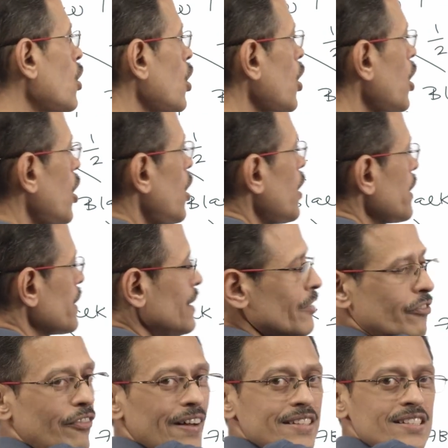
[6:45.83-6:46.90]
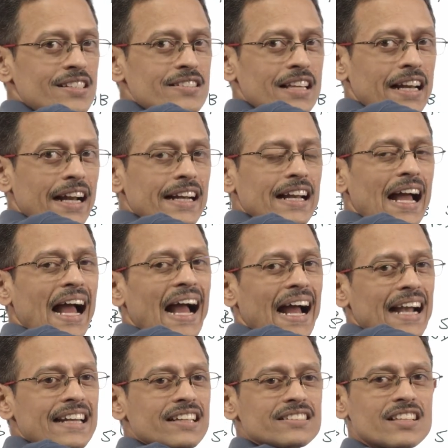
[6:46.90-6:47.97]
or first is a red
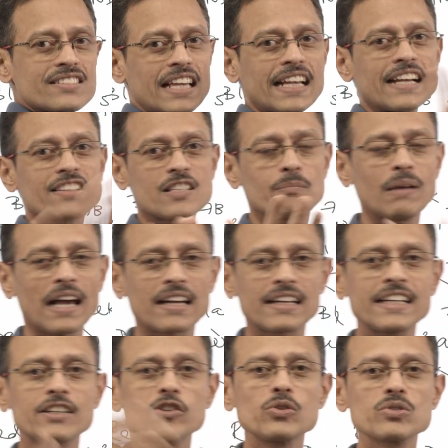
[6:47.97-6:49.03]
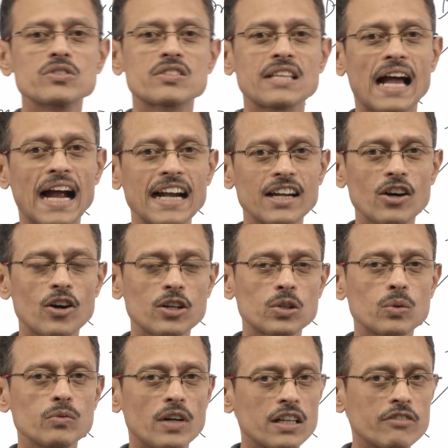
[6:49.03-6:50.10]
and the second is a black, right? Use this and or
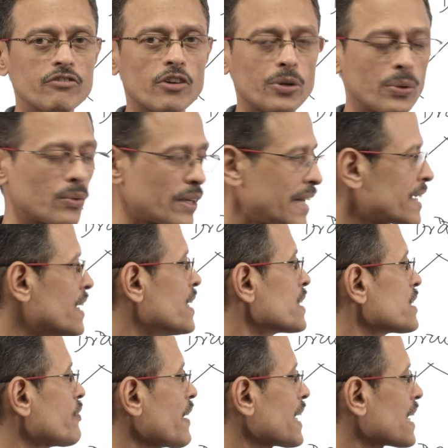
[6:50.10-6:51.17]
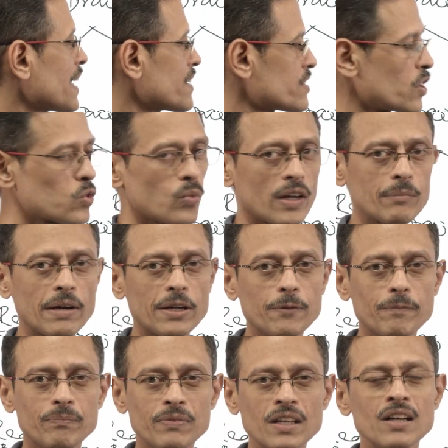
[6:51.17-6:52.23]
to work for you, right? The final answer is 1 by 2.
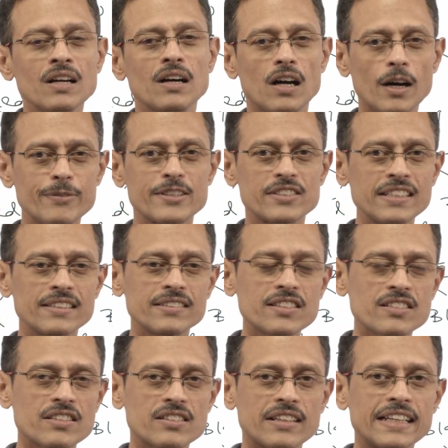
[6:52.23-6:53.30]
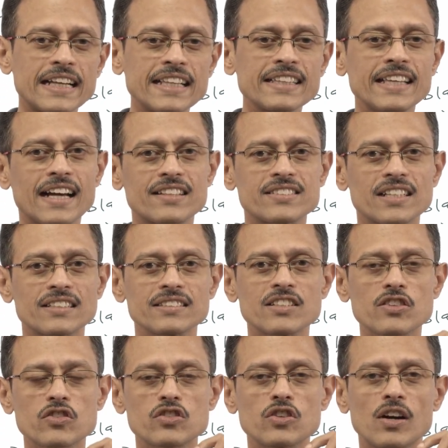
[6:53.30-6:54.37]
Obviously, this is getting the answer. This
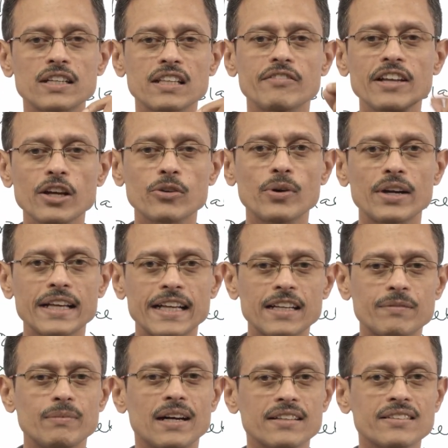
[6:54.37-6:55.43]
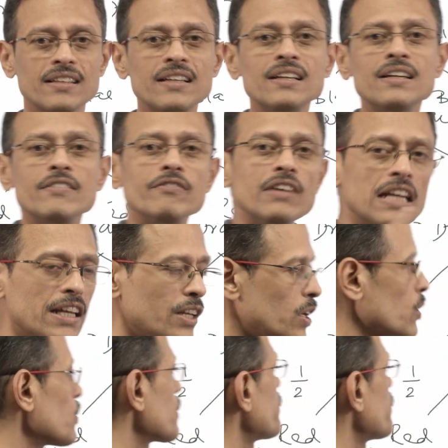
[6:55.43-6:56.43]
is not the way you're going to get marks. We'll now